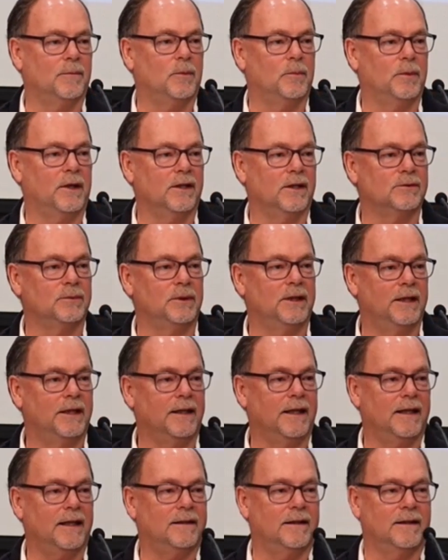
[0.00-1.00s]
because we didn't
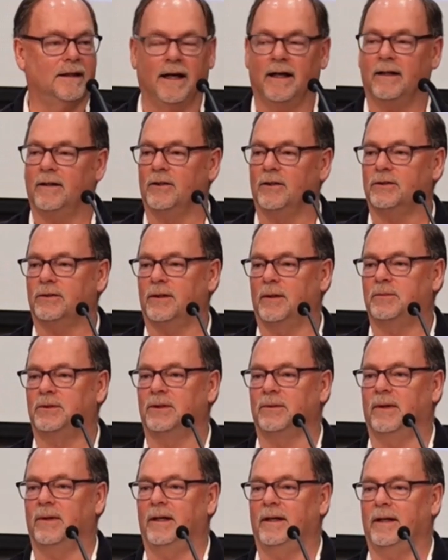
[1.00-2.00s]
get to that in our scripture
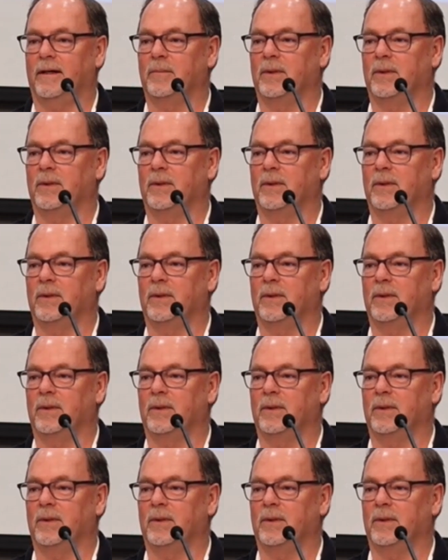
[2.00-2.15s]
reading.